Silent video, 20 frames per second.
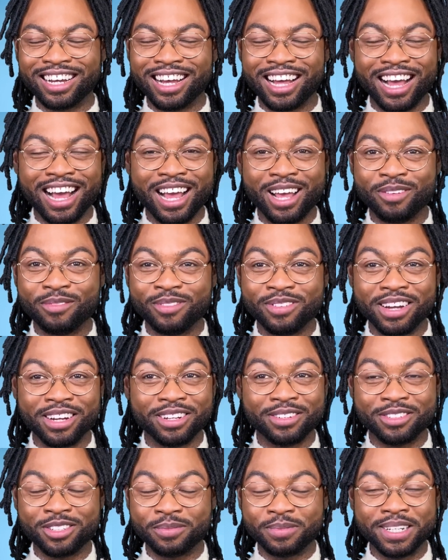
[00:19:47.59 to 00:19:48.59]
I'm
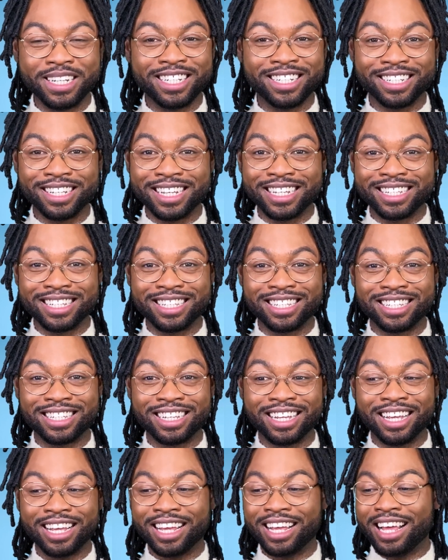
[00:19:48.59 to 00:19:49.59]
speechless.
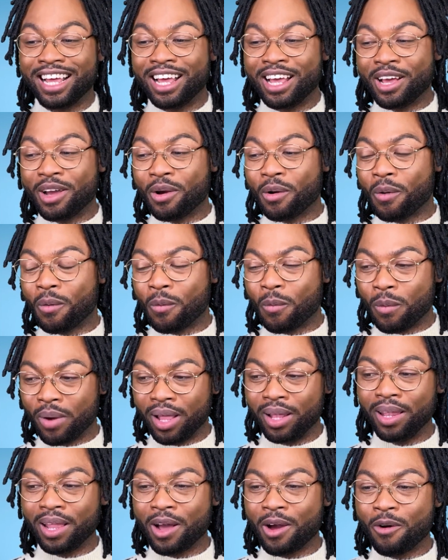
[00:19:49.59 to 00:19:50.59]

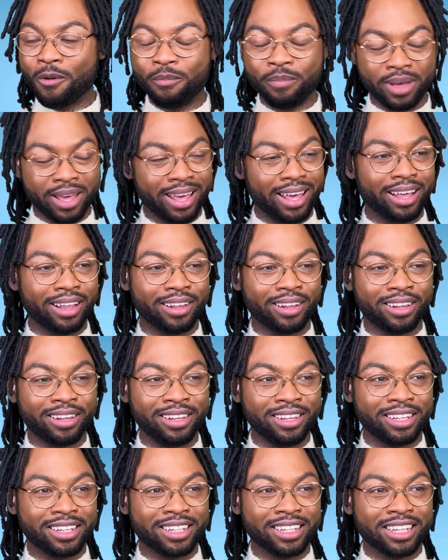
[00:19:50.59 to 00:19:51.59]
Willow Pill
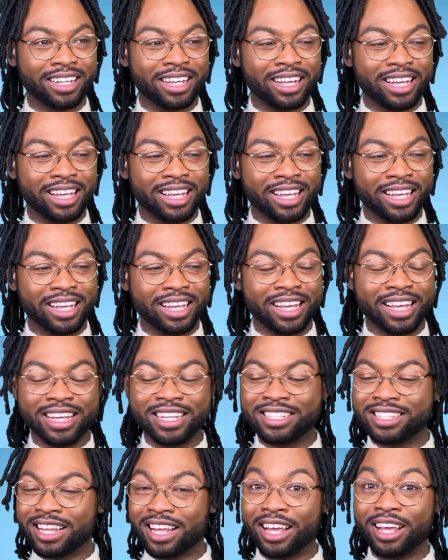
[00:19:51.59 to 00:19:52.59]

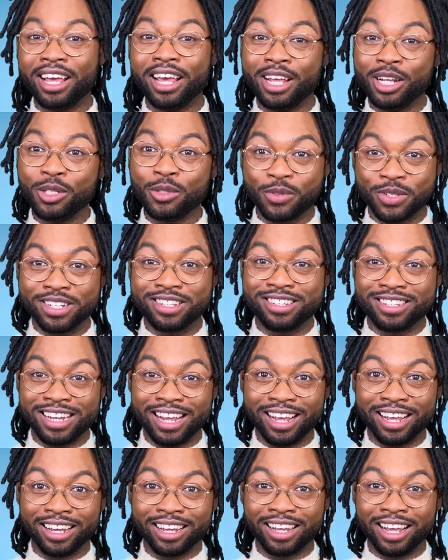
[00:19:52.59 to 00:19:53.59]
is
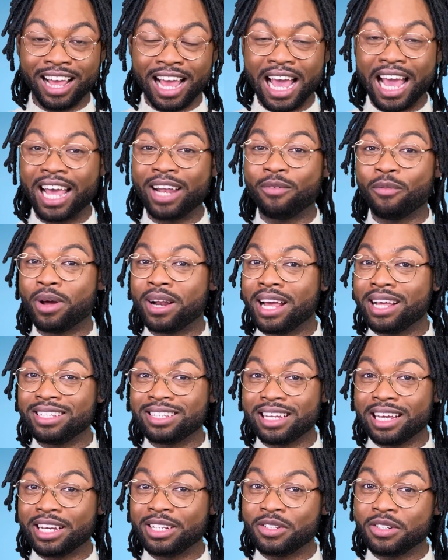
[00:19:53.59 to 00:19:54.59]
interesting. And when I
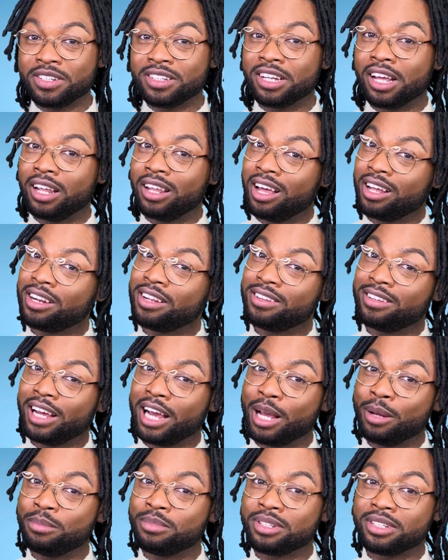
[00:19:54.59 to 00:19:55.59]
say interesting, a lot of
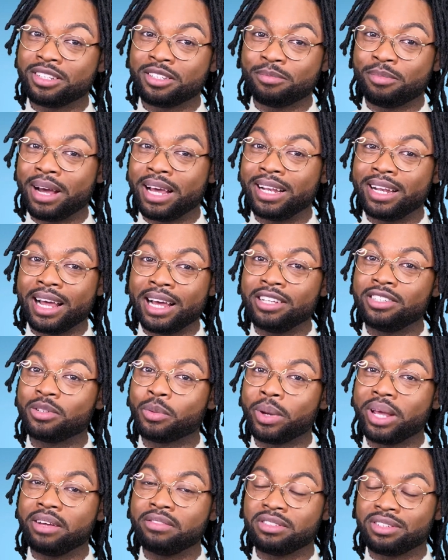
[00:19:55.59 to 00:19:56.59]
times it's my nice
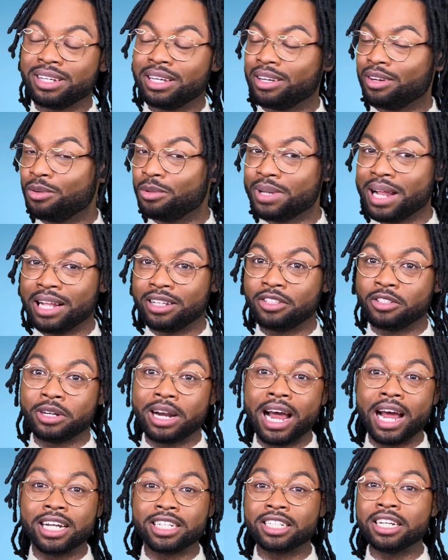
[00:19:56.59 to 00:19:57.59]
way of saying, ooh, that's
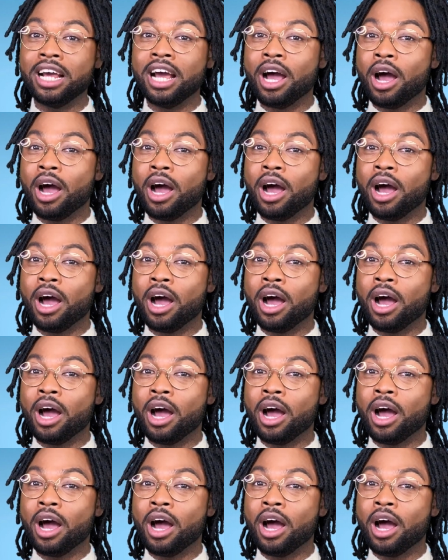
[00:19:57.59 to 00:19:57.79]
trash.